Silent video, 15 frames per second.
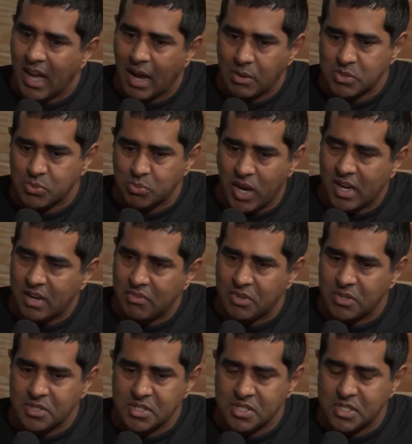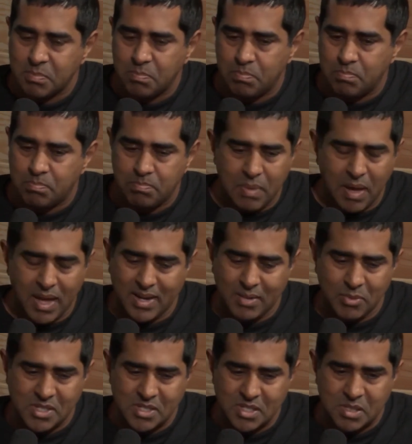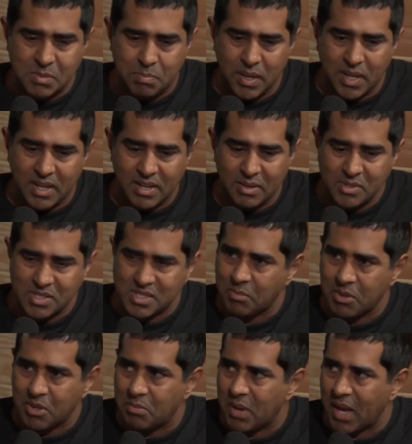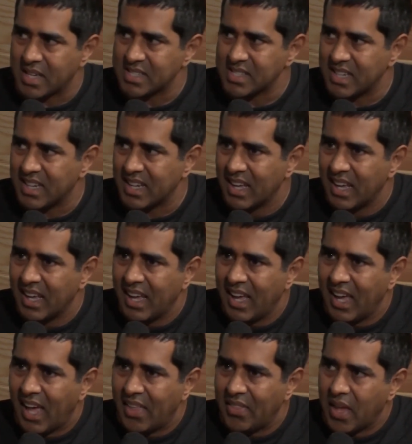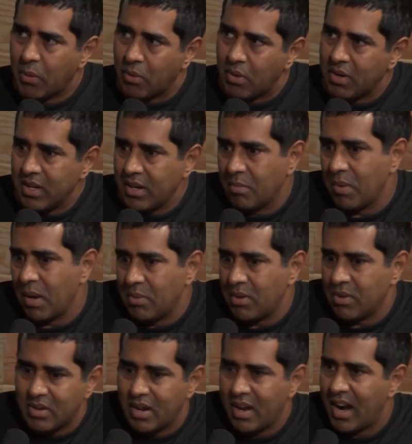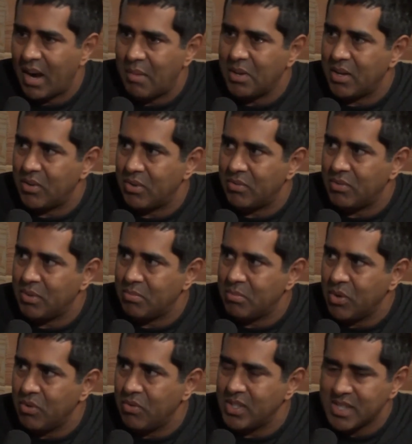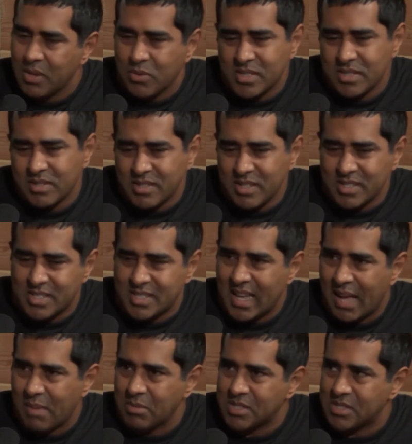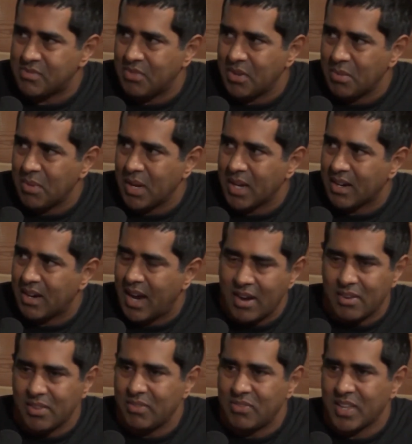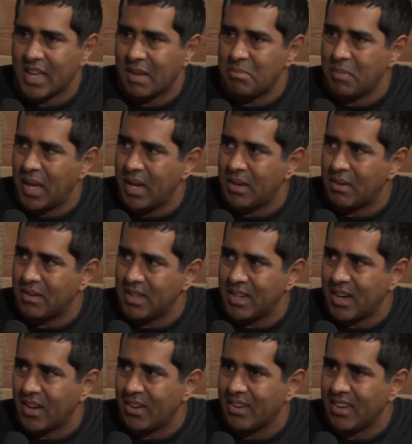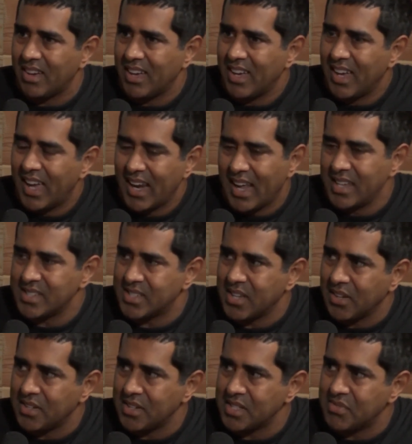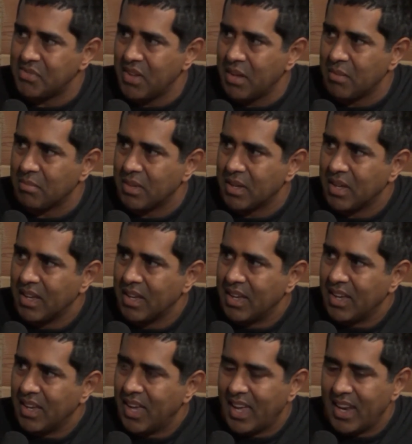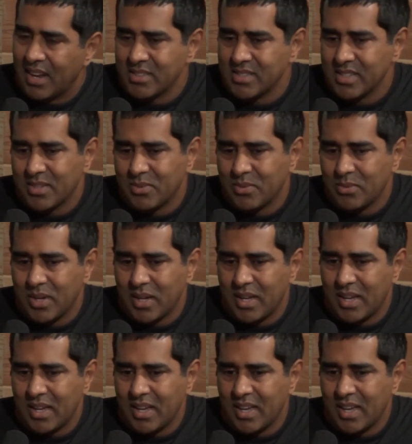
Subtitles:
I was writing for, it wasn't Spin. It was some other magazine. And they were, maybe they were going to hire me to review movies. I wasn't an established filmmaker. I don't even think I'd made, And I insulted this film. And I was like, what?